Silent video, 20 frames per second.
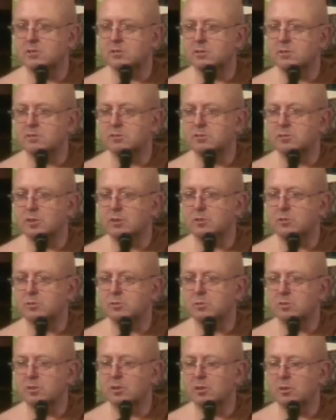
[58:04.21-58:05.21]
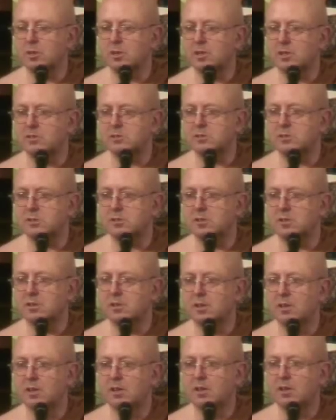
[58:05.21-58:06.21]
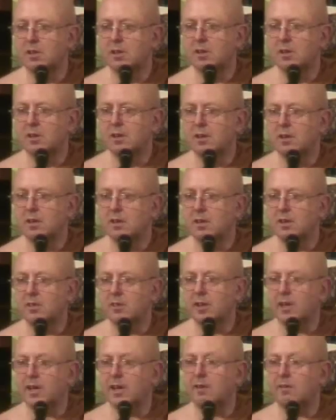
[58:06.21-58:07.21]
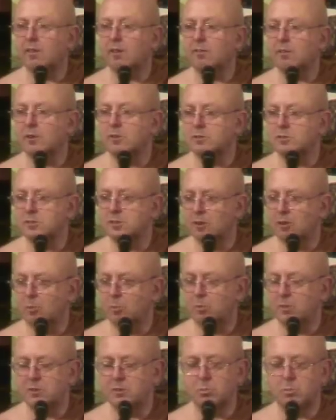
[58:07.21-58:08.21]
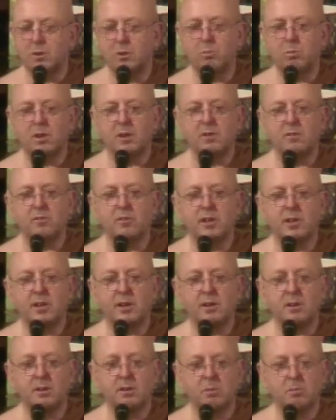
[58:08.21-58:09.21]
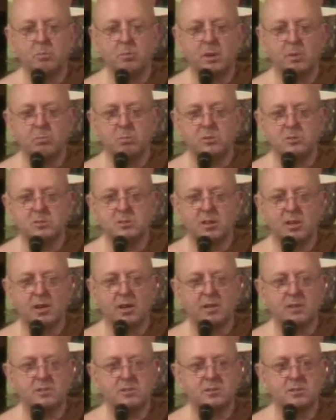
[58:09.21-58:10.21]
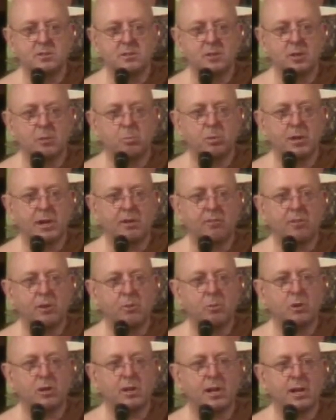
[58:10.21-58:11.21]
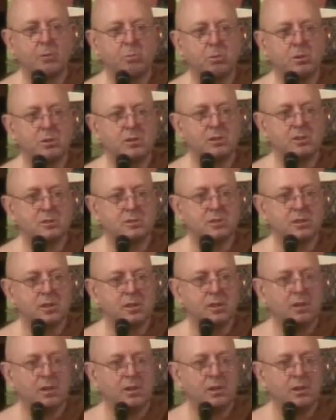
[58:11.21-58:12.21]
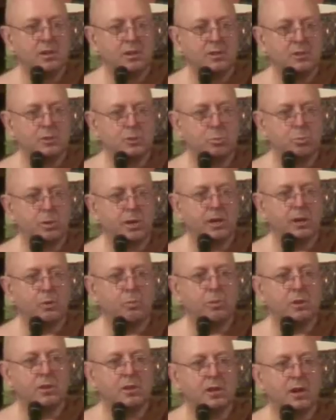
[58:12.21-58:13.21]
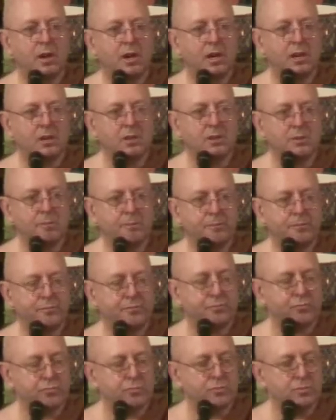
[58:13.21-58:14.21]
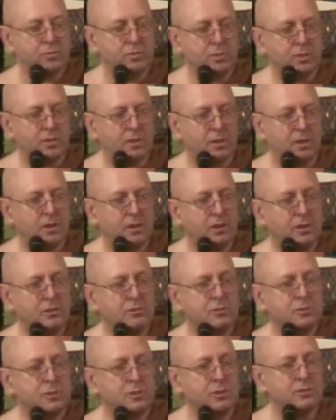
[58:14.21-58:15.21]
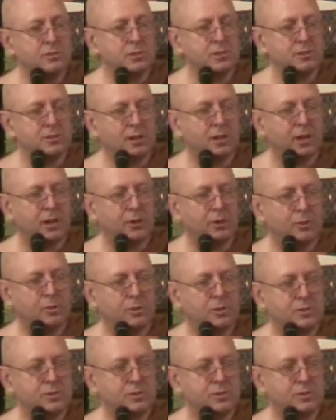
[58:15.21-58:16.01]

of social cohesion, and they have their own ceremonies when one of their members dies. And apparently what happened is this penguin died, and as soon as it died, all its